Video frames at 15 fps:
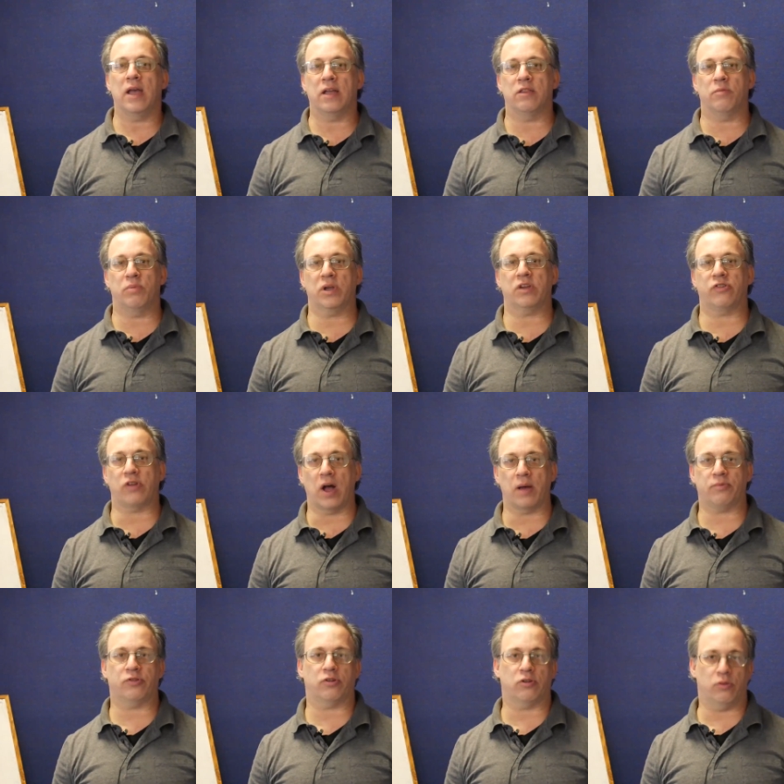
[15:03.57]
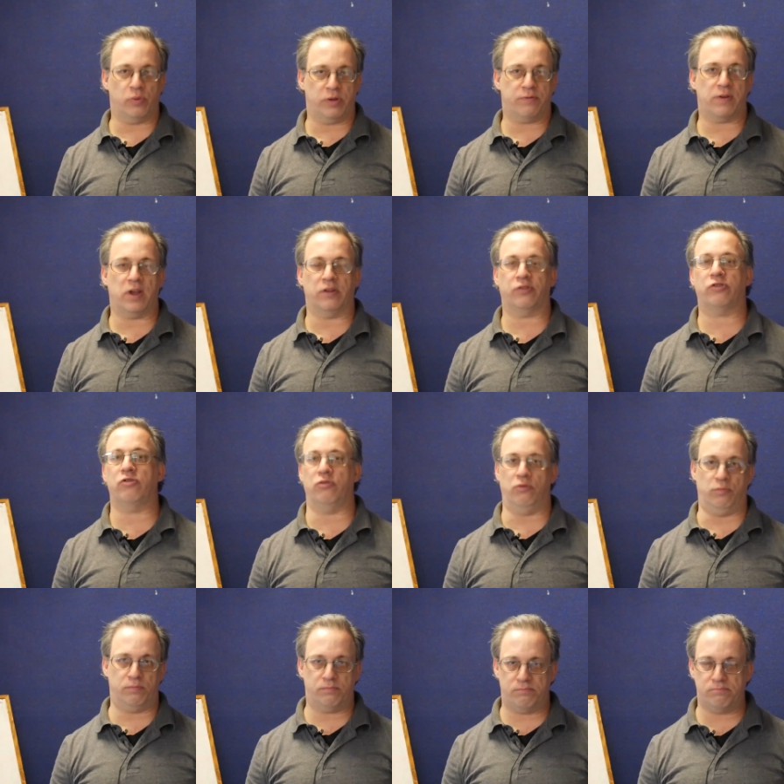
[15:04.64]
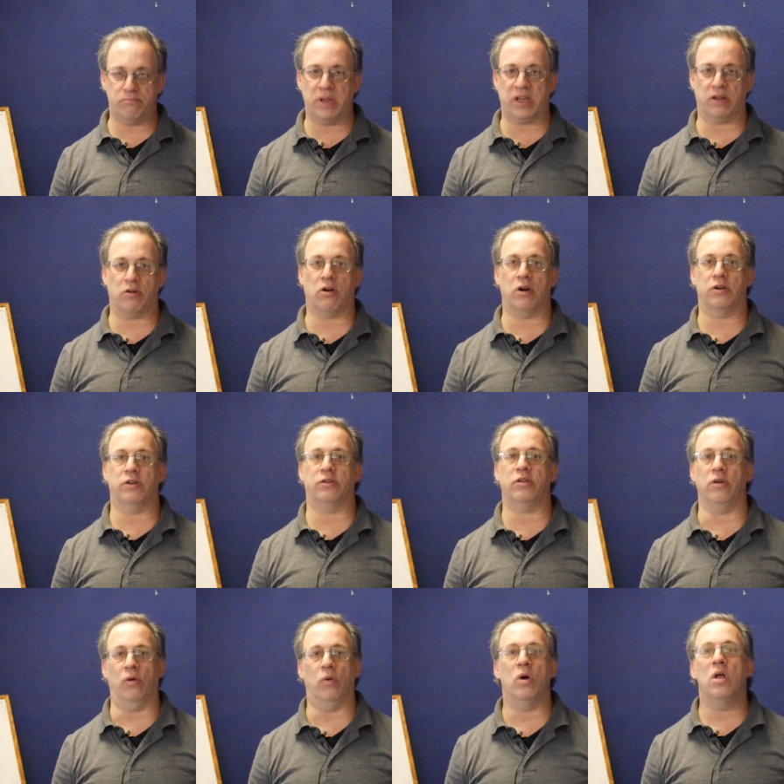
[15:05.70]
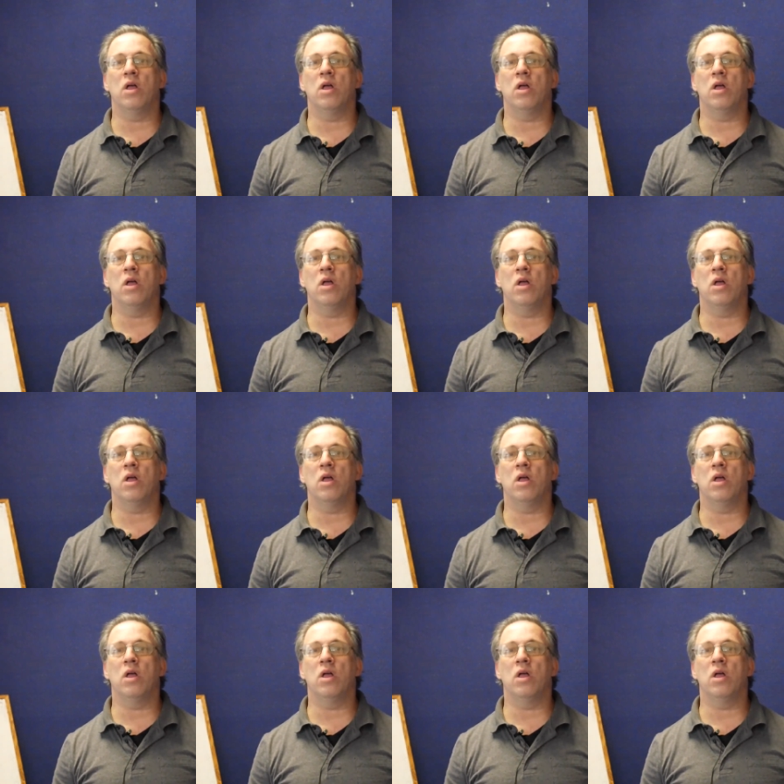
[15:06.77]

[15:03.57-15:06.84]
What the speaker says: and the biggest obstacle we face to make it hard to do.